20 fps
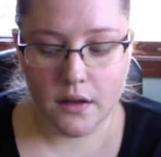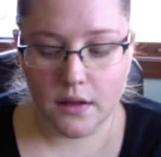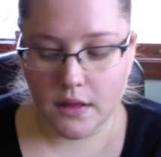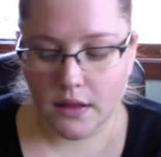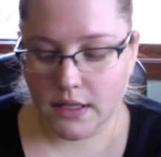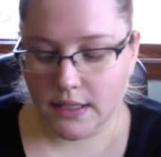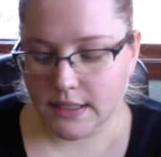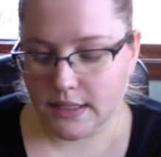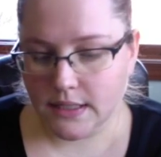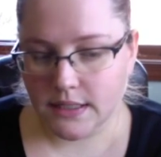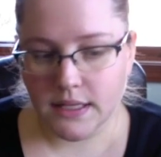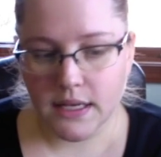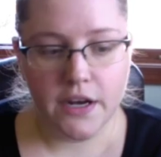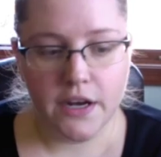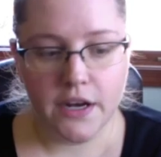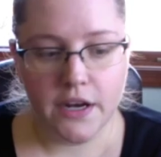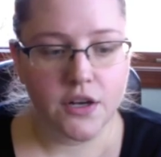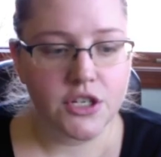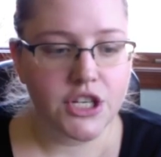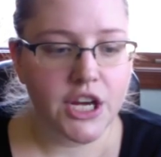this isn't
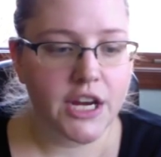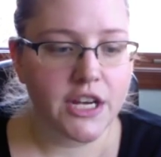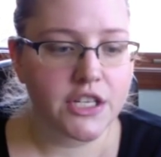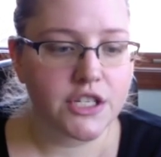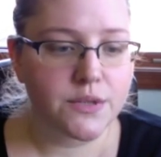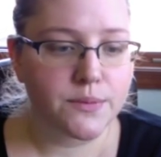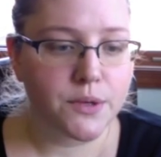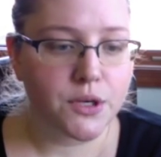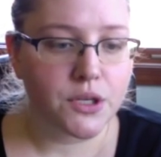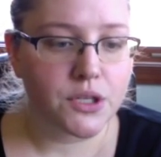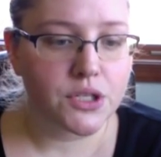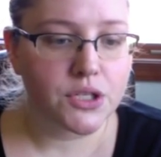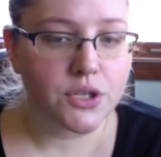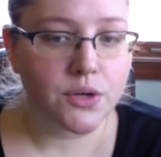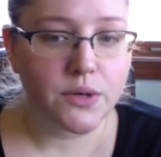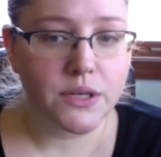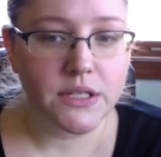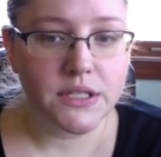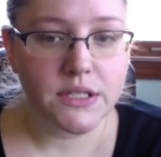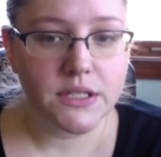interchangeable, so
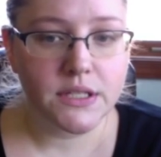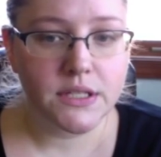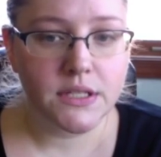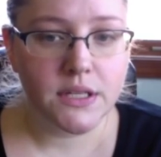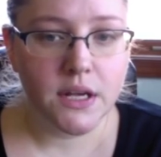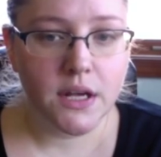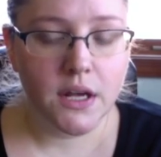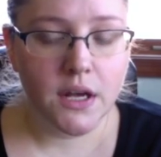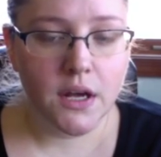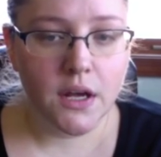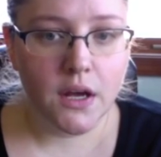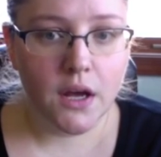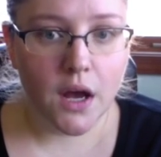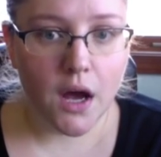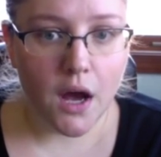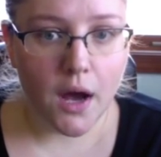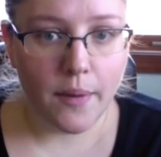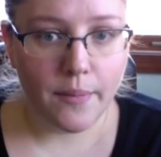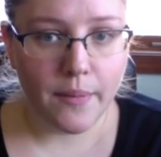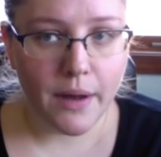it's
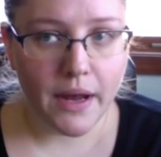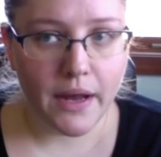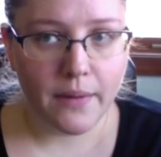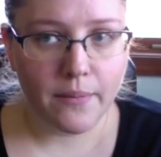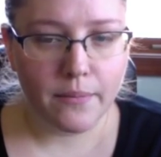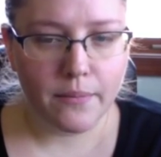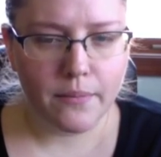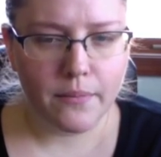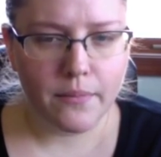I